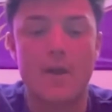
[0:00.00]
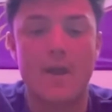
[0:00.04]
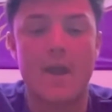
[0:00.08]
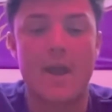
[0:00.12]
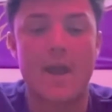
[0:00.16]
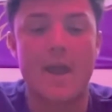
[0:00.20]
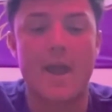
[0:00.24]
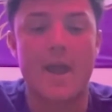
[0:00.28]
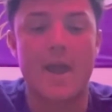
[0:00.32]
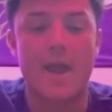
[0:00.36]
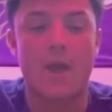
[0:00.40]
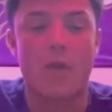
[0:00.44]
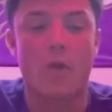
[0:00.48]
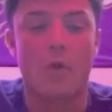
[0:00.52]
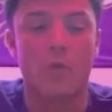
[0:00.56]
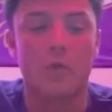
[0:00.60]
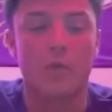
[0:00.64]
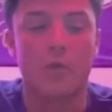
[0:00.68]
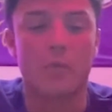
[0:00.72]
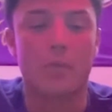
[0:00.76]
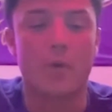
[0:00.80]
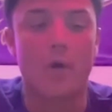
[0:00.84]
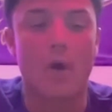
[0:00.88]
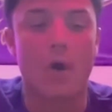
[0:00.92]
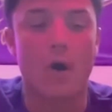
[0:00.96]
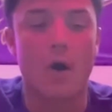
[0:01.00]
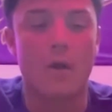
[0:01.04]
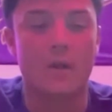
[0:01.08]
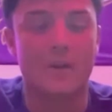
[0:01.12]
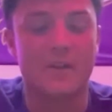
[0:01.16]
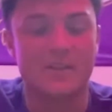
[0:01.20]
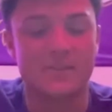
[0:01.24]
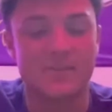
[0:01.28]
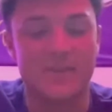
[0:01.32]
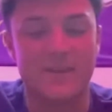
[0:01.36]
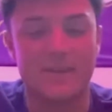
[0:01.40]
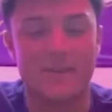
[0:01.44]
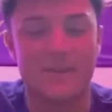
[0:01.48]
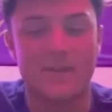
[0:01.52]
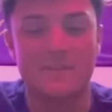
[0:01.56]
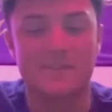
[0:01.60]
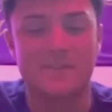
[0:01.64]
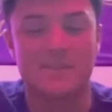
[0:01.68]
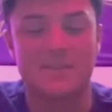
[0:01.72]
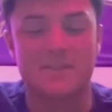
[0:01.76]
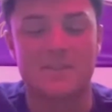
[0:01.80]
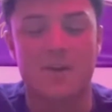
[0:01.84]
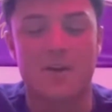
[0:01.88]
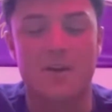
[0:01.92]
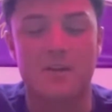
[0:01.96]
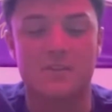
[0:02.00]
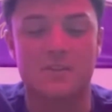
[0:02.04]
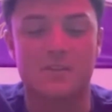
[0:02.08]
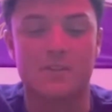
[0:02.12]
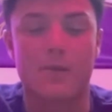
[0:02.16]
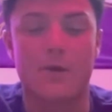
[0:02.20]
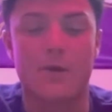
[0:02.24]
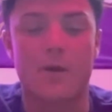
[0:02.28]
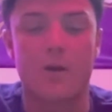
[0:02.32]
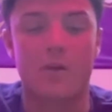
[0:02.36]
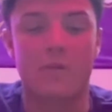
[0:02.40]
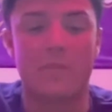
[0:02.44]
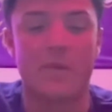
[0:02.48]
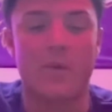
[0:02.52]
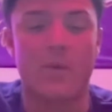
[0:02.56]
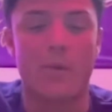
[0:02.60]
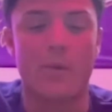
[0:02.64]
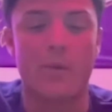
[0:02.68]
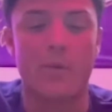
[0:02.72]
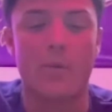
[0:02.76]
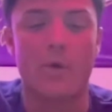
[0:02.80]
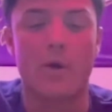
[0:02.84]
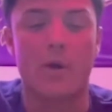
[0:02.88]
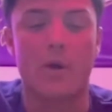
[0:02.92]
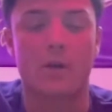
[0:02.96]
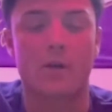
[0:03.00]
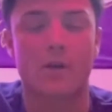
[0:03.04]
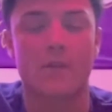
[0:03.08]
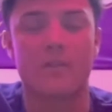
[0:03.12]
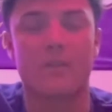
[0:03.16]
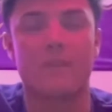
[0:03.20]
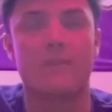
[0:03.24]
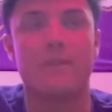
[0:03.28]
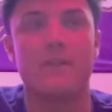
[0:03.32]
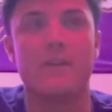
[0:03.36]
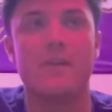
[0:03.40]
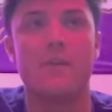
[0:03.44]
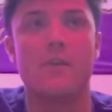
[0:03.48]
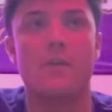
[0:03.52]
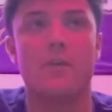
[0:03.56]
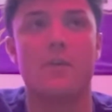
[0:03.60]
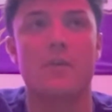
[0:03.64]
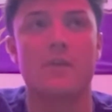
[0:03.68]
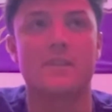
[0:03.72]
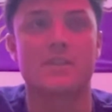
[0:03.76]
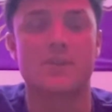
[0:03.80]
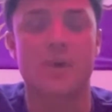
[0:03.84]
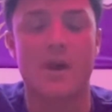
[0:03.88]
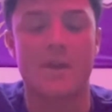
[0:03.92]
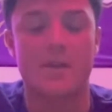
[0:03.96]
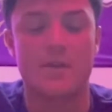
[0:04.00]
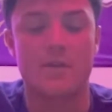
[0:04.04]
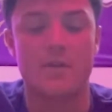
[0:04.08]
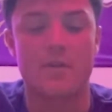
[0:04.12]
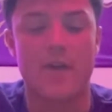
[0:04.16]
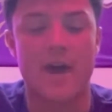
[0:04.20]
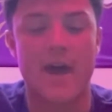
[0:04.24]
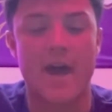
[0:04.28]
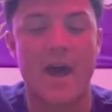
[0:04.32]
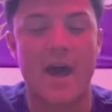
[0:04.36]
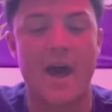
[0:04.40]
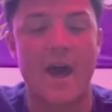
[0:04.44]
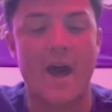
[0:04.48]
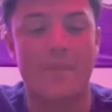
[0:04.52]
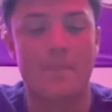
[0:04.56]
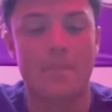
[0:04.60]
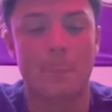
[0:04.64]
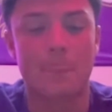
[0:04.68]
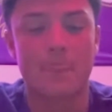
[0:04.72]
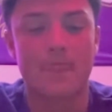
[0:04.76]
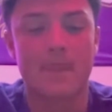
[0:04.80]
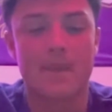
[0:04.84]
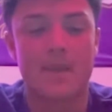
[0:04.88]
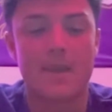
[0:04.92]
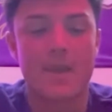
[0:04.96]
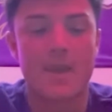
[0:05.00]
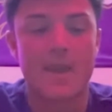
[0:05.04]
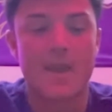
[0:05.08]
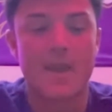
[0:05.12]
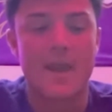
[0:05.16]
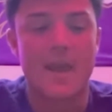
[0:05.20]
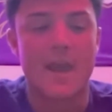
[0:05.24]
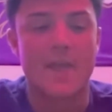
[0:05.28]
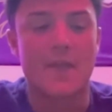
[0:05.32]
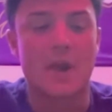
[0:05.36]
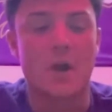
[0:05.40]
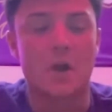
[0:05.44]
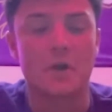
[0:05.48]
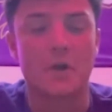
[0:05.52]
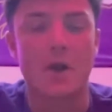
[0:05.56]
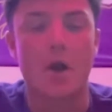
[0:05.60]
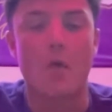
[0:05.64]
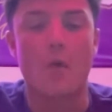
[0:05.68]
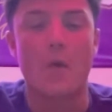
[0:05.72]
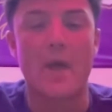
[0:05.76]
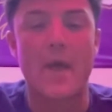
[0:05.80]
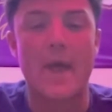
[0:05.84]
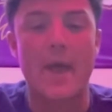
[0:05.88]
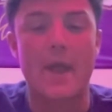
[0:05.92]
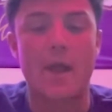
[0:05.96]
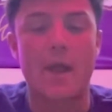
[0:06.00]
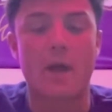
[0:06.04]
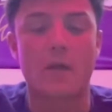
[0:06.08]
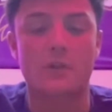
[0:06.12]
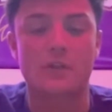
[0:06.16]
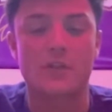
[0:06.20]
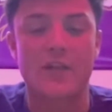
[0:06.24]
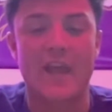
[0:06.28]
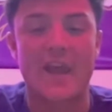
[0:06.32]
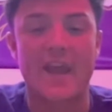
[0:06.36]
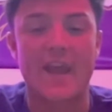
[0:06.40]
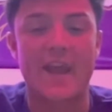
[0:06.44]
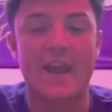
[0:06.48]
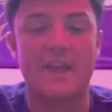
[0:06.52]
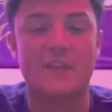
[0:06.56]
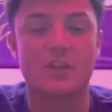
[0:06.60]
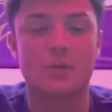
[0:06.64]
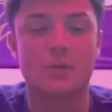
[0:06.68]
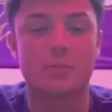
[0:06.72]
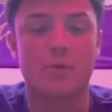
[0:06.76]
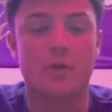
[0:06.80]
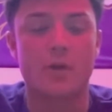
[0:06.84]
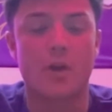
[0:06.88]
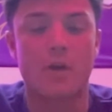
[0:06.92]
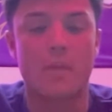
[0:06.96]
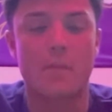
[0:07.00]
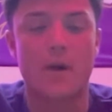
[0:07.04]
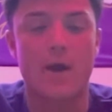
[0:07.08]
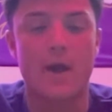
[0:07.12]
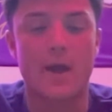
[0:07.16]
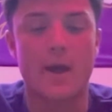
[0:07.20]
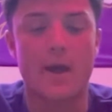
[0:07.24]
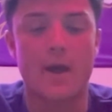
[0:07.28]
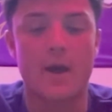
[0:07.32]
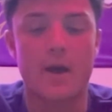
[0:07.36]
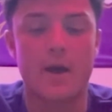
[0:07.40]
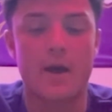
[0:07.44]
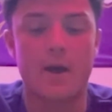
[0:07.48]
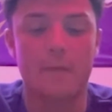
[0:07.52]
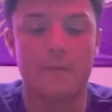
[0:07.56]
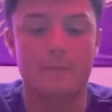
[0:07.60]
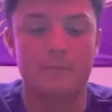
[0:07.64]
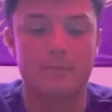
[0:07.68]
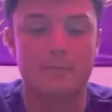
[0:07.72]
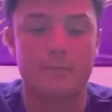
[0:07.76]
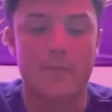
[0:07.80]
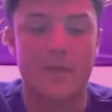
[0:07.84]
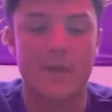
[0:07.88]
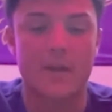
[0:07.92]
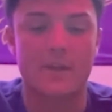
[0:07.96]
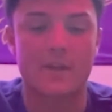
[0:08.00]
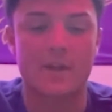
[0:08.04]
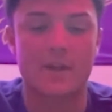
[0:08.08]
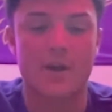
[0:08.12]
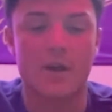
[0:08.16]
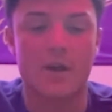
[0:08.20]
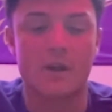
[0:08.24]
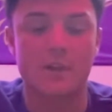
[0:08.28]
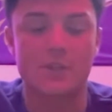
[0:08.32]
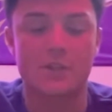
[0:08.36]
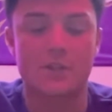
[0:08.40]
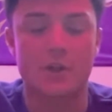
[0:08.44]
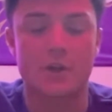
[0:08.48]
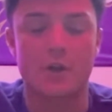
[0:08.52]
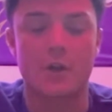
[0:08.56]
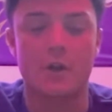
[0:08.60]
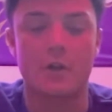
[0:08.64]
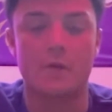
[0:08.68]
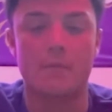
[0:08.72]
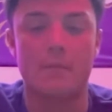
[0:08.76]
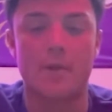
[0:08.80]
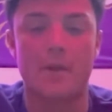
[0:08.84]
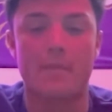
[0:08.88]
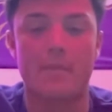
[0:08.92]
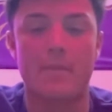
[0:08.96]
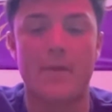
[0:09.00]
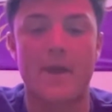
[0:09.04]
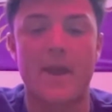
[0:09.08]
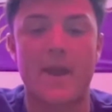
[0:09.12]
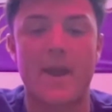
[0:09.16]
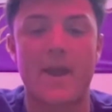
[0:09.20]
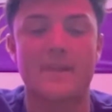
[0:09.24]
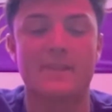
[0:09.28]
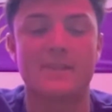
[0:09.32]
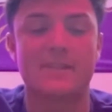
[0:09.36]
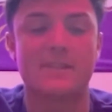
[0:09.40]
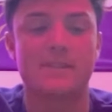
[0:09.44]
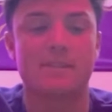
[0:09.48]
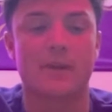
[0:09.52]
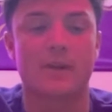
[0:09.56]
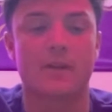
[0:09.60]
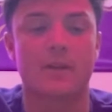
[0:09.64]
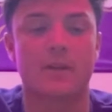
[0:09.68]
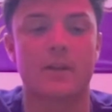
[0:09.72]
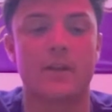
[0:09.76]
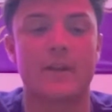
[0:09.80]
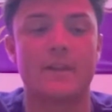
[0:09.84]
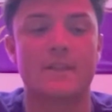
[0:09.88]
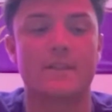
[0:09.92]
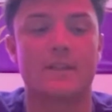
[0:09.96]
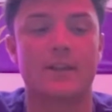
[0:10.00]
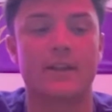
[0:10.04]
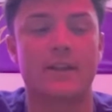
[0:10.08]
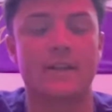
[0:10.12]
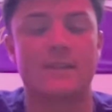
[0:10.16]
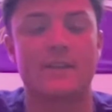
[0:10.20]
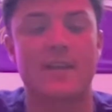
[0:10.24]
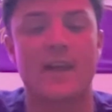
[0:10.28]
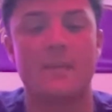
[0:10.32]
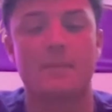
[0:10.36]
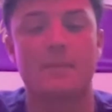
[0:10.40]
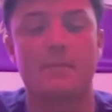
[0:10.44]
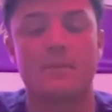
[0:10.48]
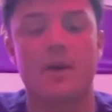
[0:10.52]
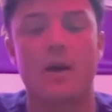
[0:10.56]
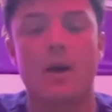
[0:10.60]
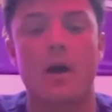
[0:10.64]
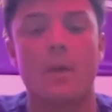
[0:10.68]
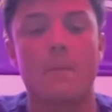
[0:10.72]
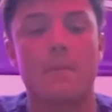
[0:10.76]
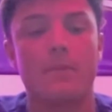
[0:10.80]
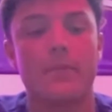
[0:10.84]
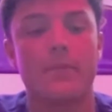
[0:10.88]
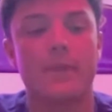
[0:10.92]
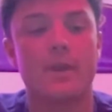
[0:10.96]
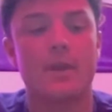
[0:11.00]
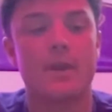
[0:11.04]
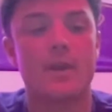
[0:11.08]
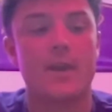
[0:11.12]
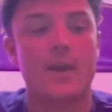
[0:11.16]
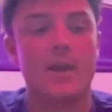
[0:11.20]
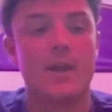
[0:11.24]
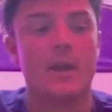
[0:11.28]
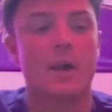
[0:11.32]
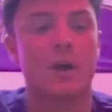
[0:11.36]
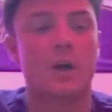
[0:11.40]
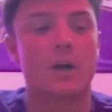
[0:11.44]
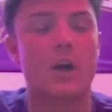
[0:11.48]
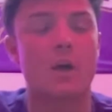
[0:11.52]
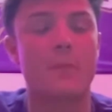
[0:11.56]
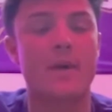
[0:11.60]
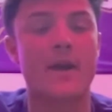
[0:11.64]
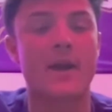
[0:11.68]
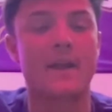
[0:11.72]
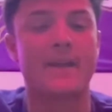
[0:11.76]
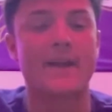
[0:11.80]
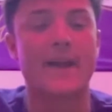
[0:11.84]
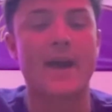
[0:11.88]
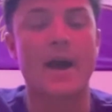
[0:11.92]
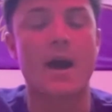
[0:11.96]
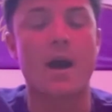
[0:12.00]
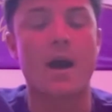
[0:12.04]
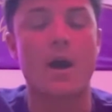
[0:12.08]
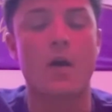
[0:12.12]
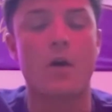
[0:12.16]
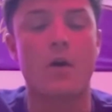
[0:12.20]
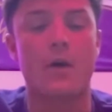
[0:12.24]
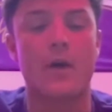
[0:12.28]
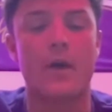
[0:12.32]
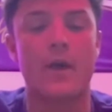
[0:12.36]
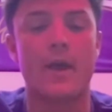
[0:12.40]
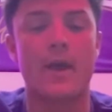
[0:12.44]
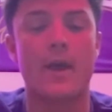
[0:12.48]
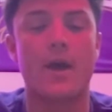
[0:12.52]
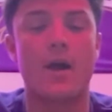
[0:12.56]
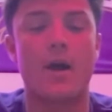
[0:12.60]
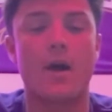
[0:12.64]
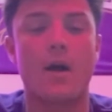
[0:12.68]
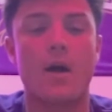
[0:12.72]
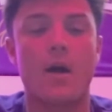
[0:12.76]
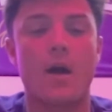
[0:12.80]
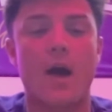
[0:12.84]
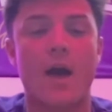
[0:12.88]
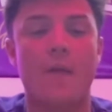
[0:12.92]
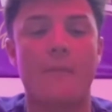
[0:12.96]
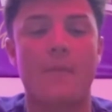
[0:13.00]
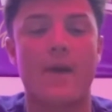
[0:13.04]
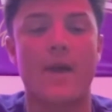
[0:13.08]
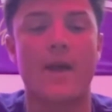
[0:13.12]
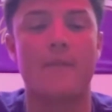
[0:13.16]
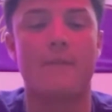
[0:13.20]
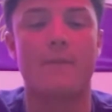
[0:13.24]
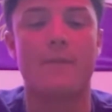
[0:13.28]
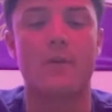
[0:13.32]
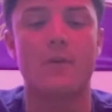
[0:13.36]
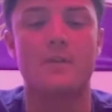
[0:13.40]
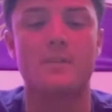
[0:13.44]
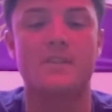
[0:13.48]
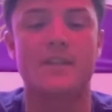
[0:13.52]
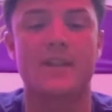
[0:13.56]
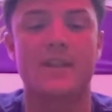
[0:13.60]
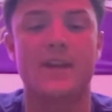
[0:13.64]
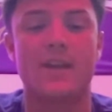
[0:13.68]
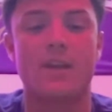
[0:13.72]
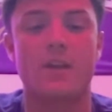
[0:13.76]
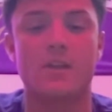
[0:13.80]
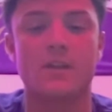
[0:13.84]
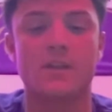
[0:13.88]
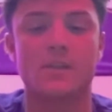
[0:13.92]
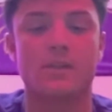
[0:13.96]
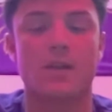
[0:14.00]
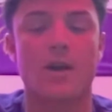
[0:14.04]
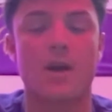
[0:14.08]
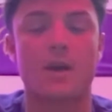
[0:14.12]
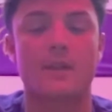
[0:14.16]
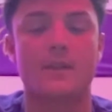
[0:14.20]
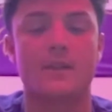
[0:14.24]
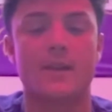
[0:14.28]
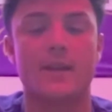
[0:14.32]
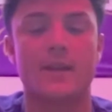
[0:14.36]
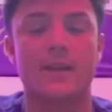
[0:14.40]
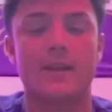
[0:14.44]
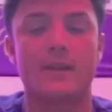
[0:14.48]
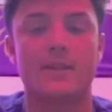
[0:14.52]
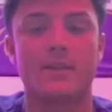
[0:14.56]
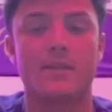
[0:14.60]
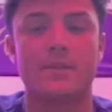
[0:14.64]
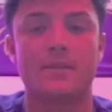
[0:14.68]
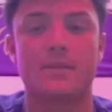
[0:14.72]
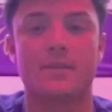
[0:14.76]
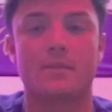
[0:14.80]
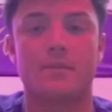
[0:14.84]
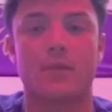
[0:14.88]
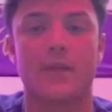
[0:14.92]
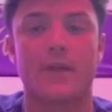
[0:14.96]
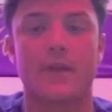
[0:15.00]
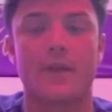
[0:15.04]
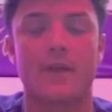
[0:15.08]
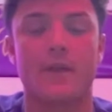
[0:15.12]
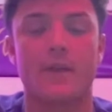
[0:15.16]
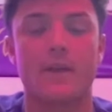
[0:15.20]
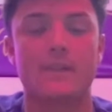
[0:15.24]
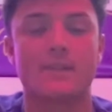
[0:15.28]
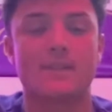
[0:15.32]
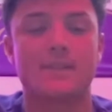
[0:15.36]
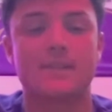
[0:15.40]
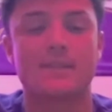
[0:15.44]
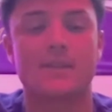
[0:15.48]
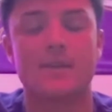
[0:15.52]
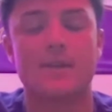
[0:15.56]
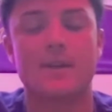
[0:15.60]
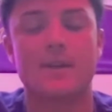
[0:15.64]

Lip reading: and hold the ball because he used to toss the ball to me when we walk around the field. So I do that, and then I'll go in, I'll change, I'll put on my shirt, my pants, my cleats, I'll get taped up, and I'll come back out and have my headphones in and just locked into some playlist,